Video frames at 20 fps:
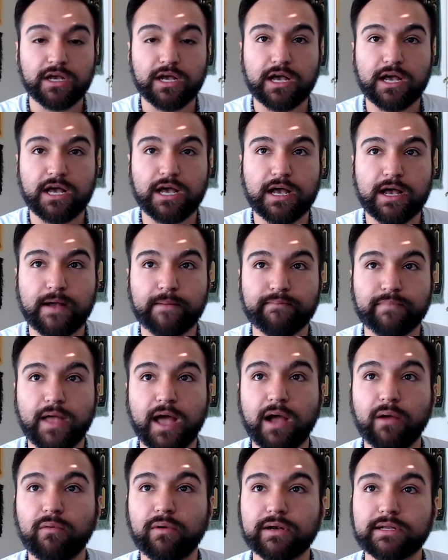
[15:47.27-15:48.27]

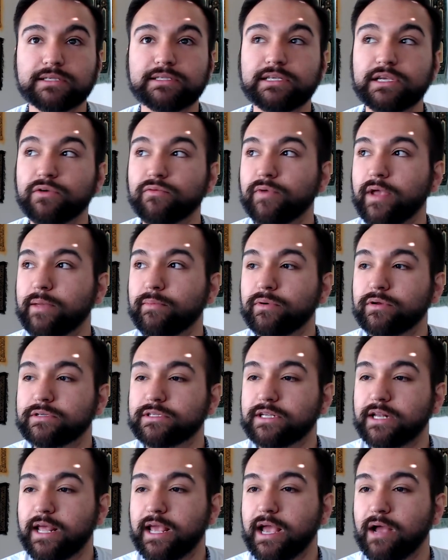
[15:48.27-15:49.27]
I want to see a rainbow
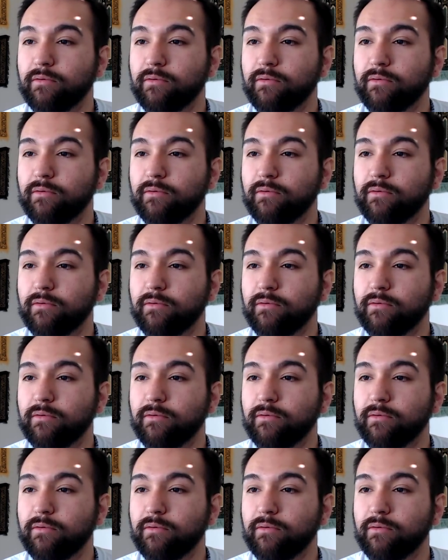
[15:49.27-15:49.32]
today.